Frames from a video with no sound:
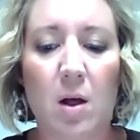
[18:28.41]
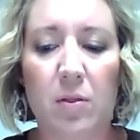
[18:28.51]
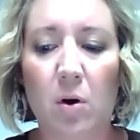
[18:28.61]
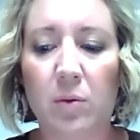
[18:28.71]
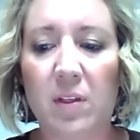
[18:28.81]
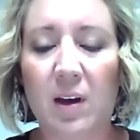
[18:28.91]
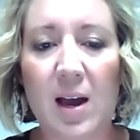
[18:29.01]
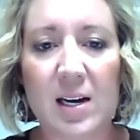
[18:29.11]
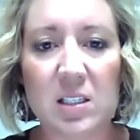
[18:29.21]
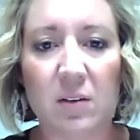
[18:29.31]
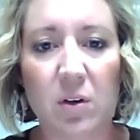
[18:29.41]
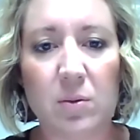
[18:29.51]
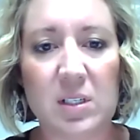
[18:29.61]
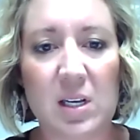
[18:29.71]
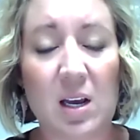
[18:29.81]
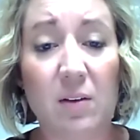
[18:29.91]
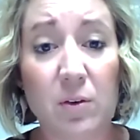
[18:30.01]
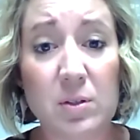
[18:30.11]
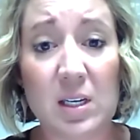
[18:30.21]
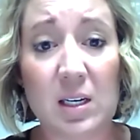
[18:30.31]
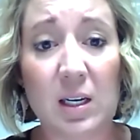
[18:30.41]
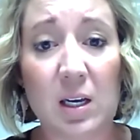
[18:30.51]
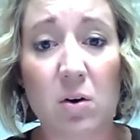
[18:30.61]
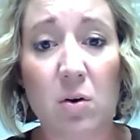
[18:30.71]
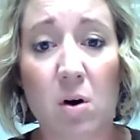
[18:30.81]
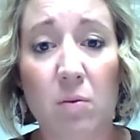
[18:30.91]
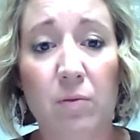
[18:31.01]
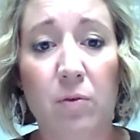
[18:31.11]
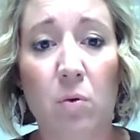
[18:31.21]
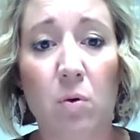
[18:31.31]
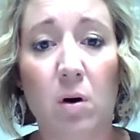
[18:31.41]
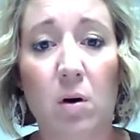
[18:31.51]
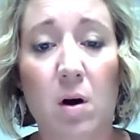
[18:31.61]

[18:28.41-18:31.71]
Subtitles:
The only thing I ask of you is that if you send a kiddo home for